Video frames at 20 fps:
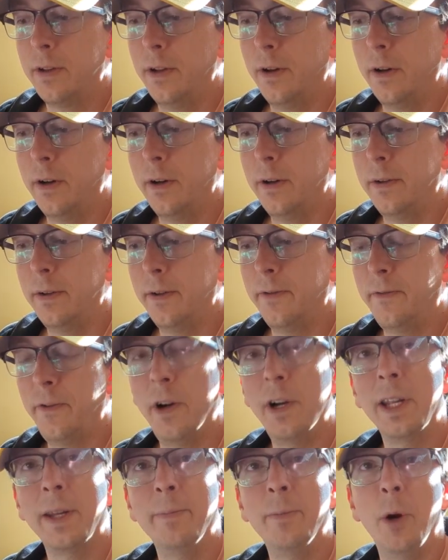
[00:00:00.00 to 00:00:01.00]
the
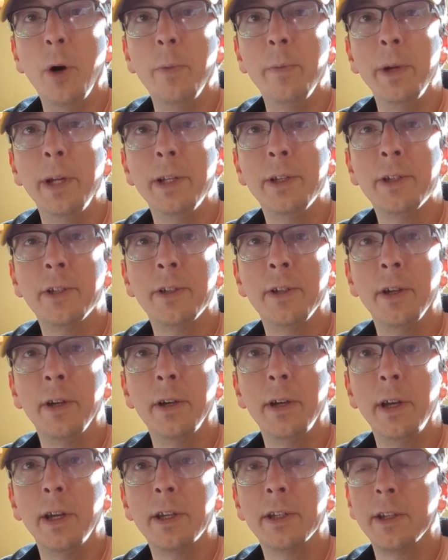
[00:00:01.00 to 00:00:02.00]
funny moments, the
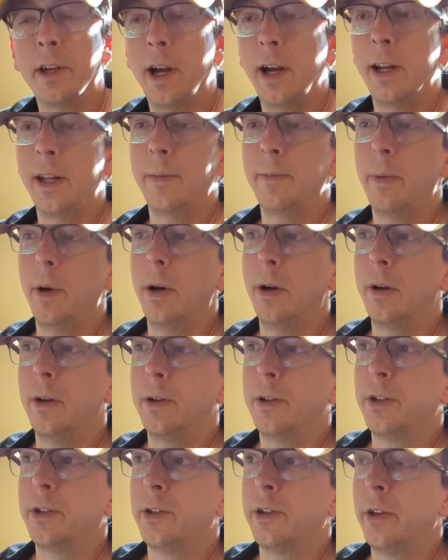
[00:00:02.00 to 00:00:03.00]
exciting
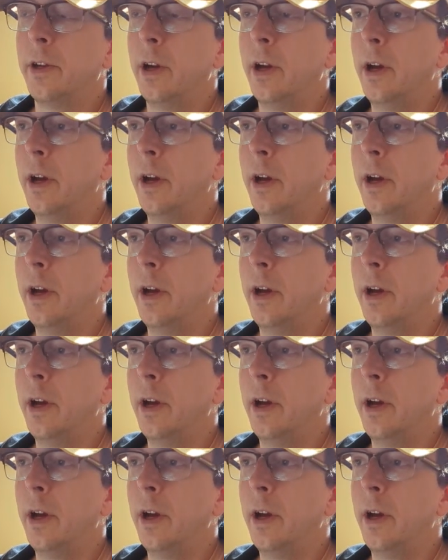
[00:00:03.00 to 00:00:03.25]
parts.